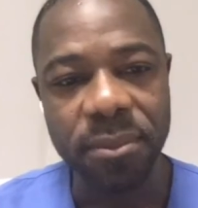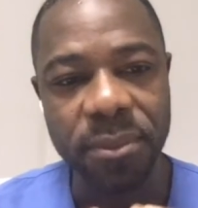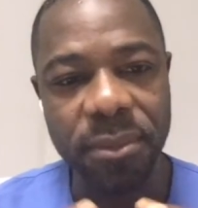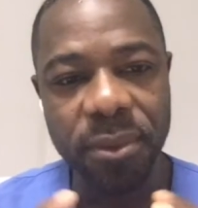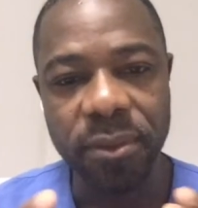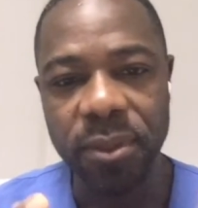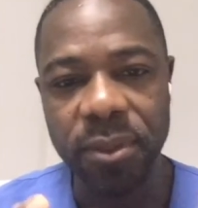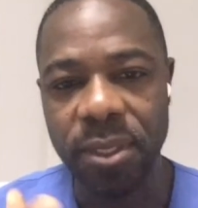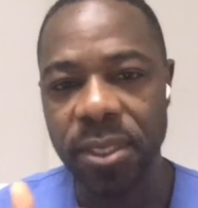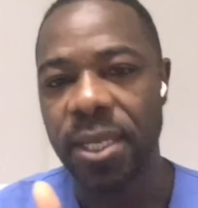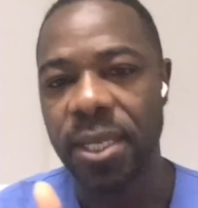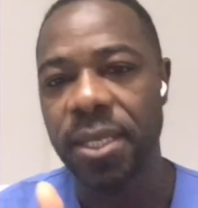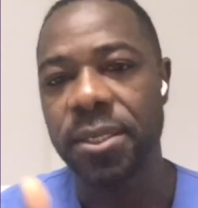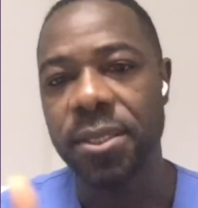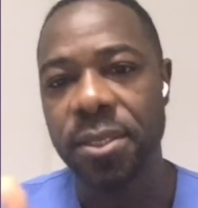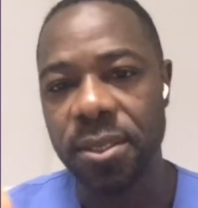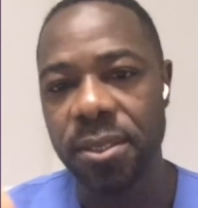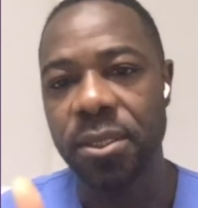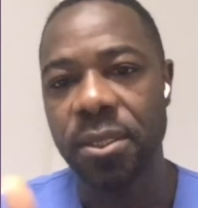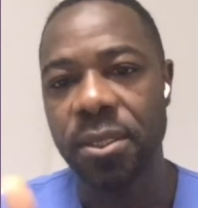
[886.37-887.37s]

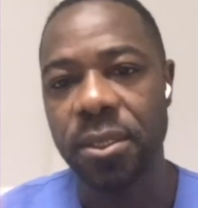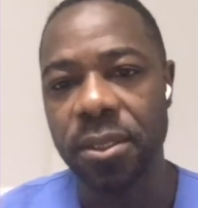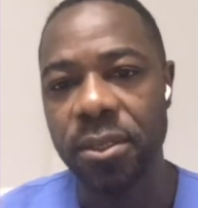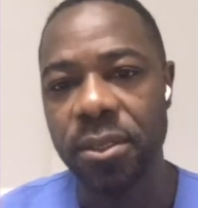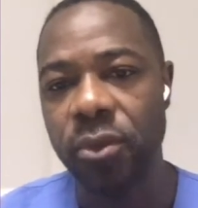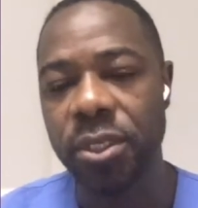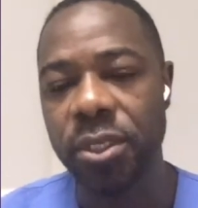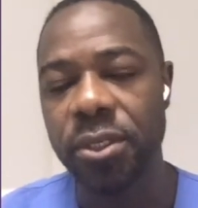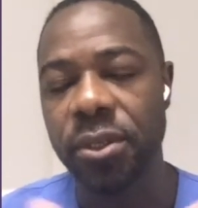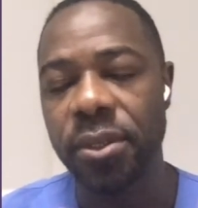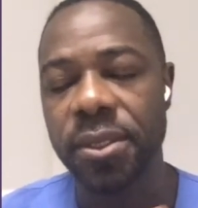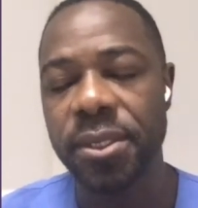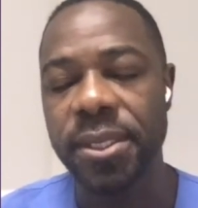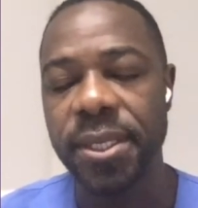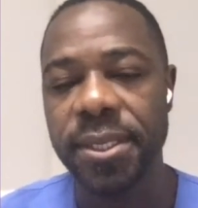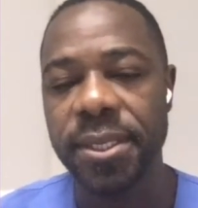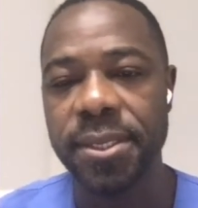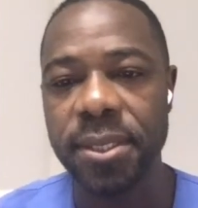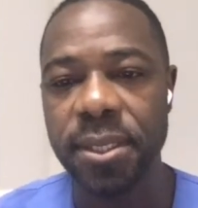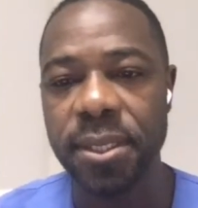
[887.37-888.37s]
the results
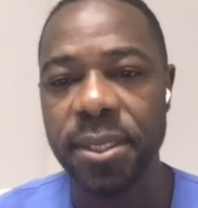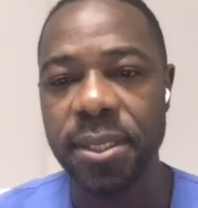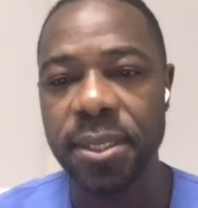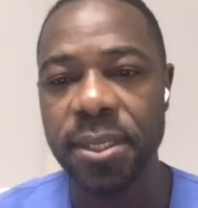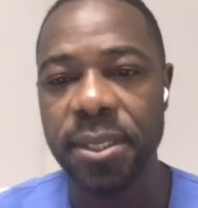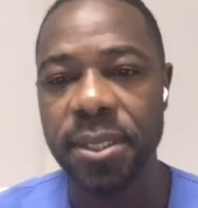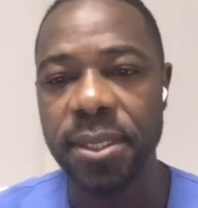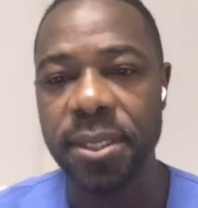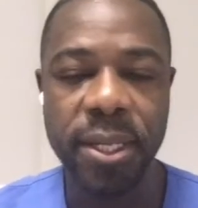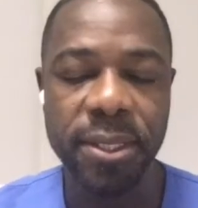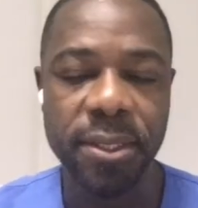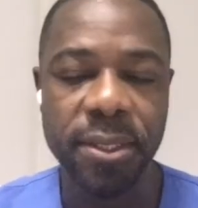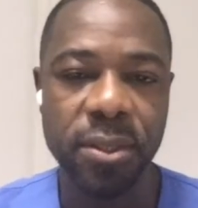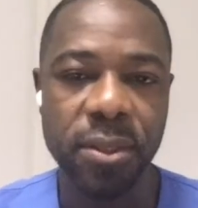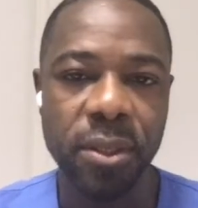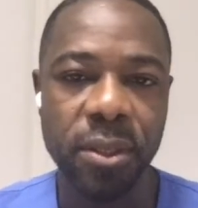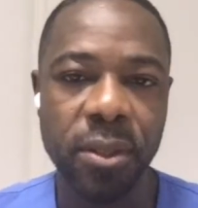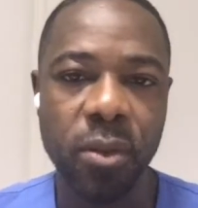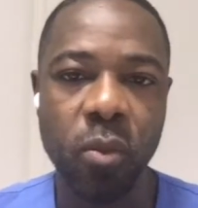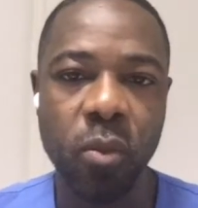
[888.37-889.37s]
as good as
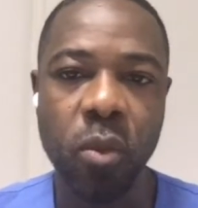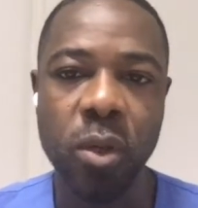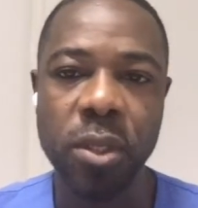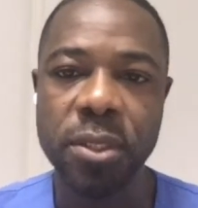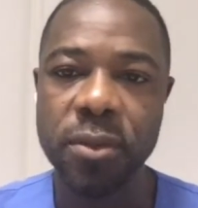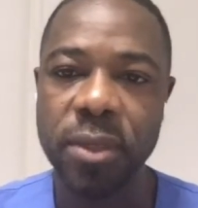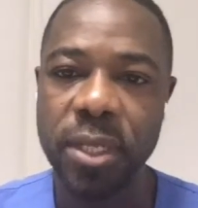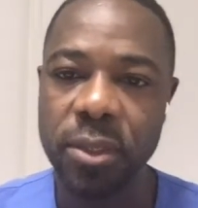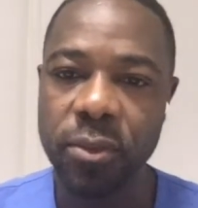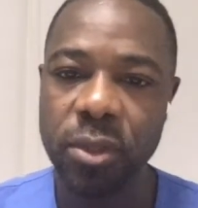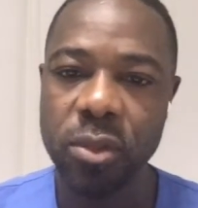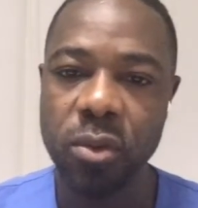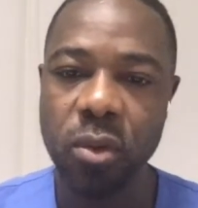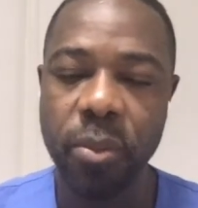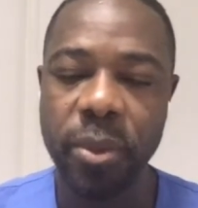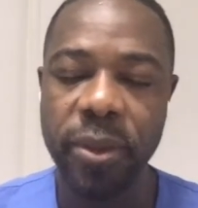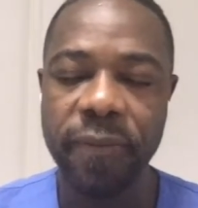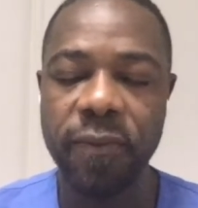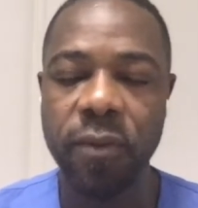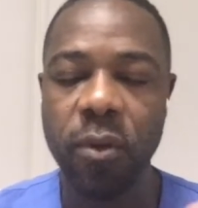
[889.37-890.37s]
the ones that we saw
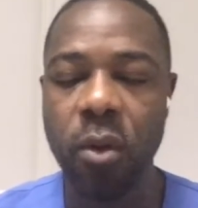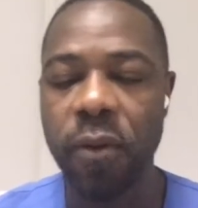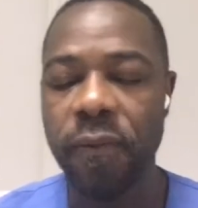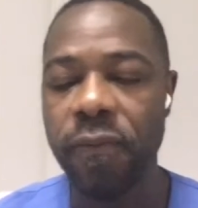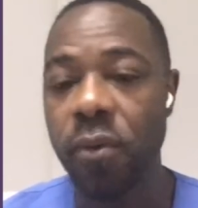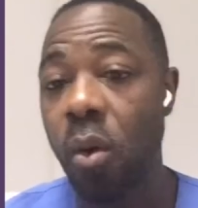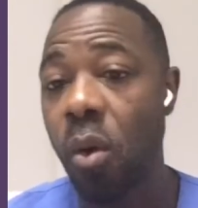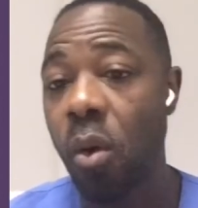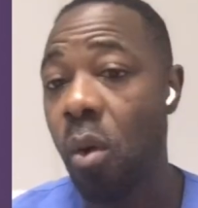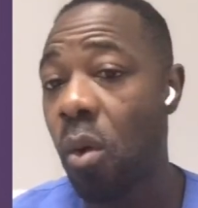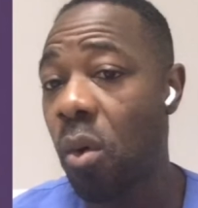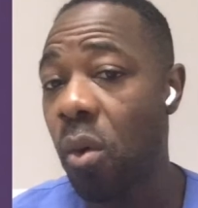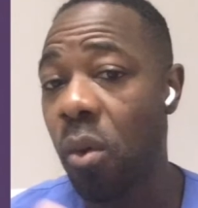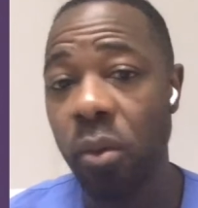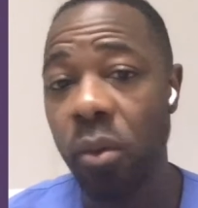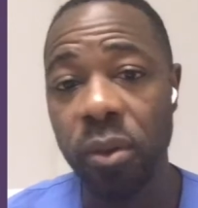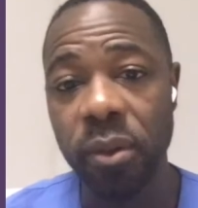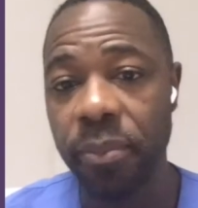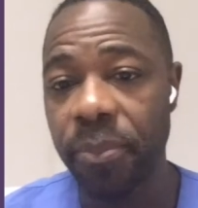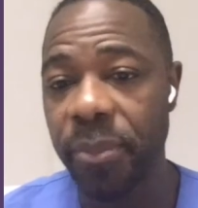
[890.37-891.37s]
before for all
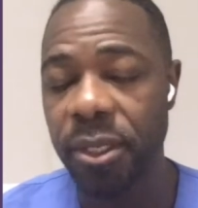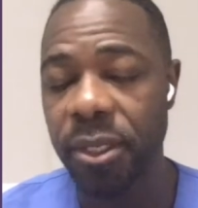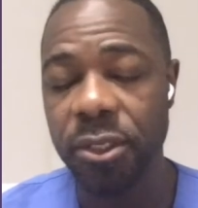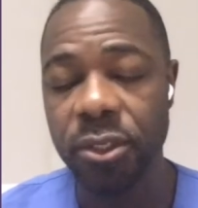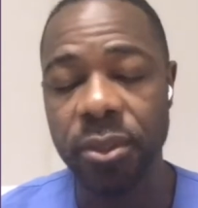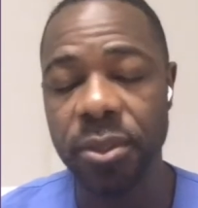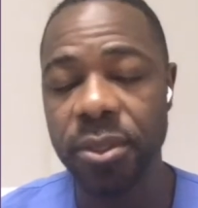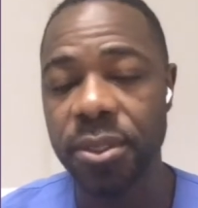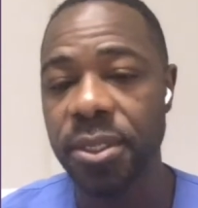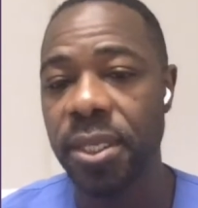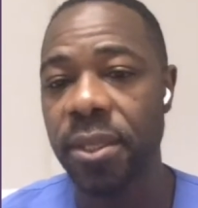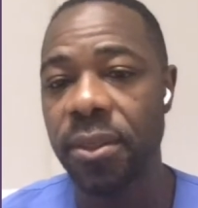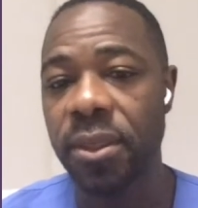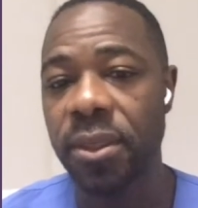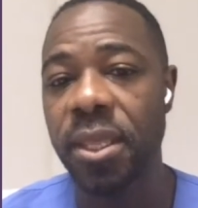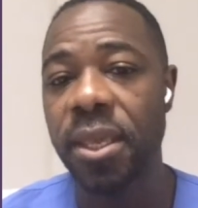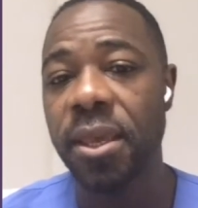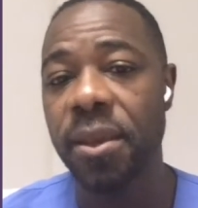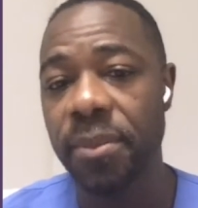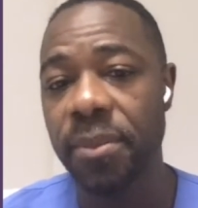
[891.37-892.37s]
the patients, and
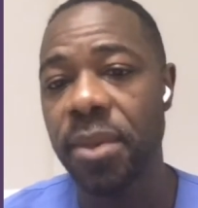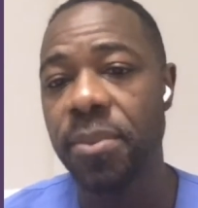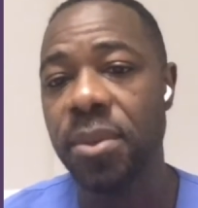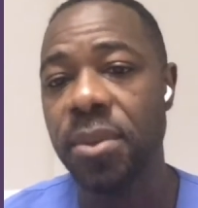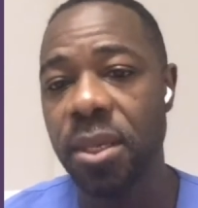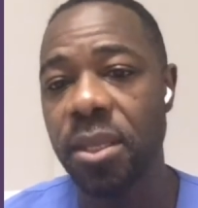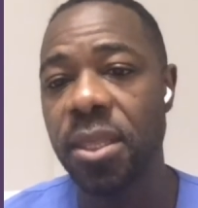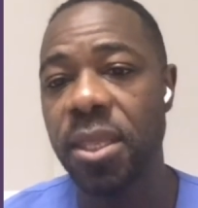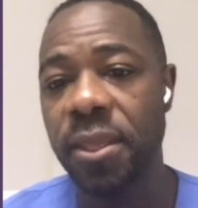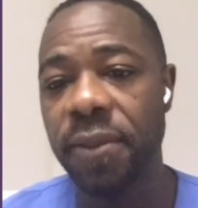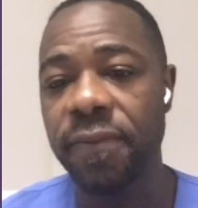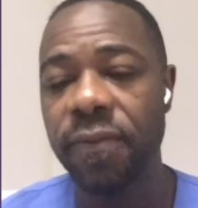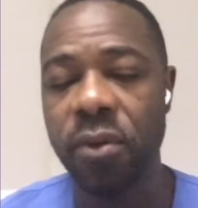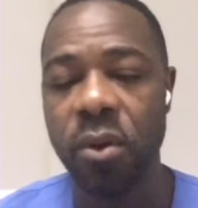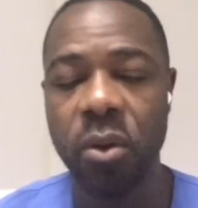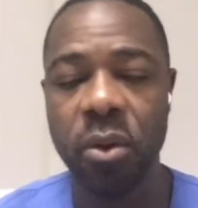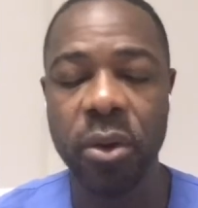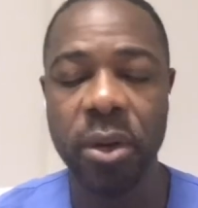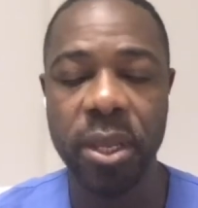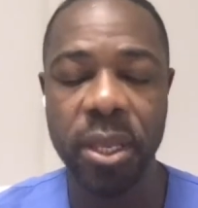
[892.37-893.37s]
there may be a need
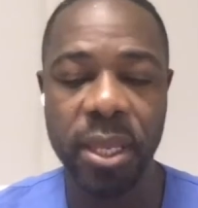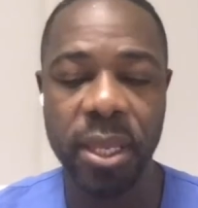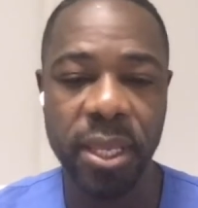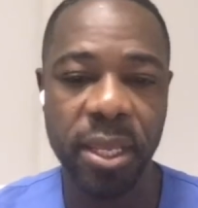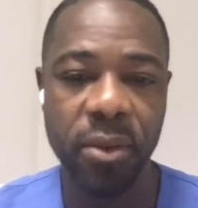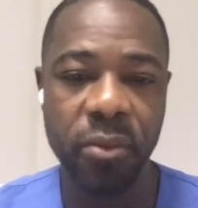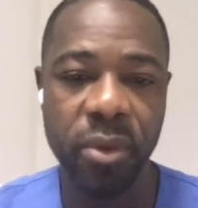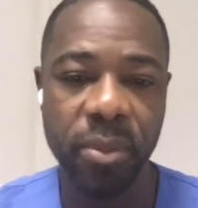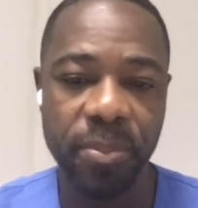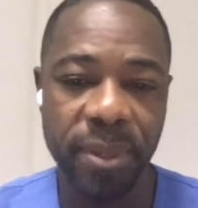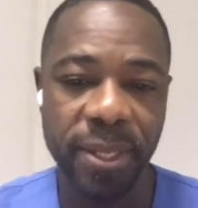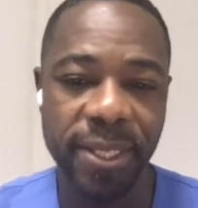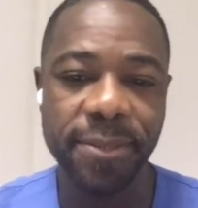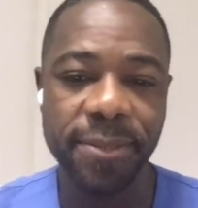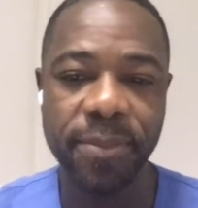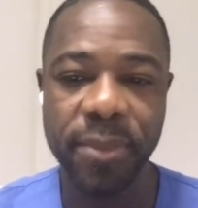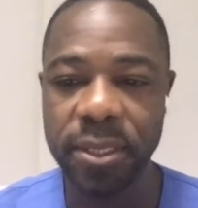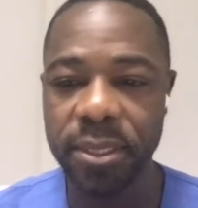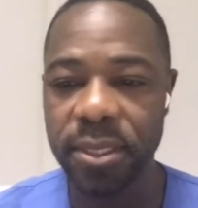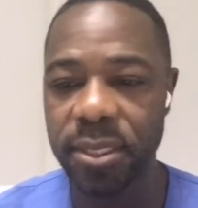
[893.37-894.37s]
for a
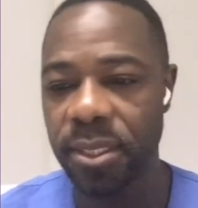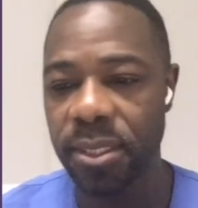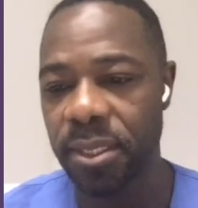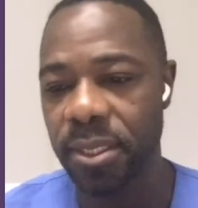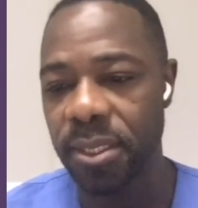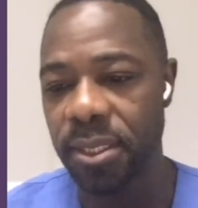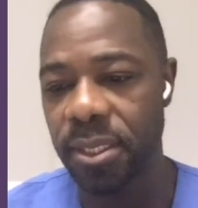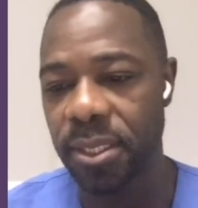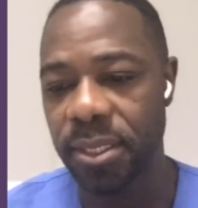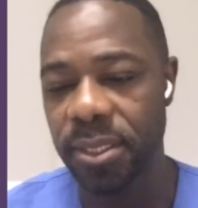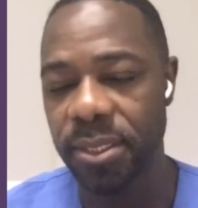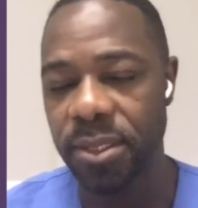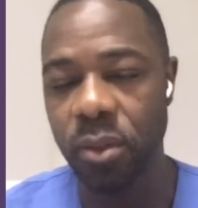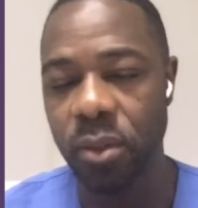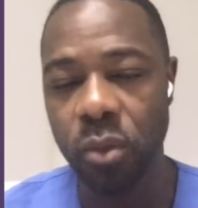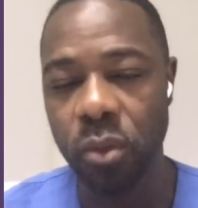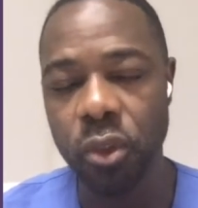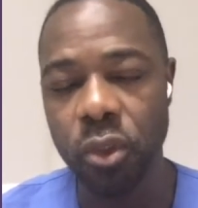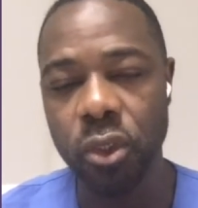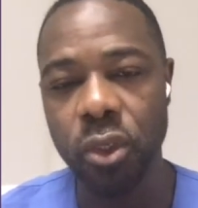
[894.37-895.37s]
replacement
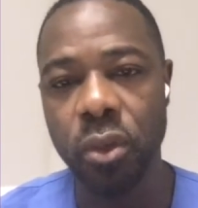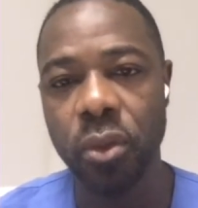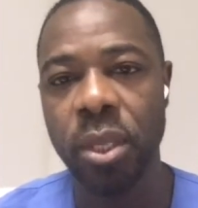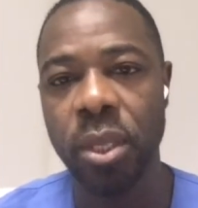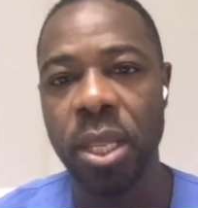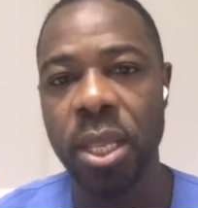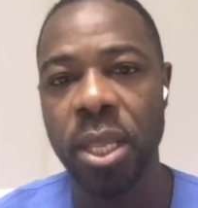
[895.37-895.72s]
solution.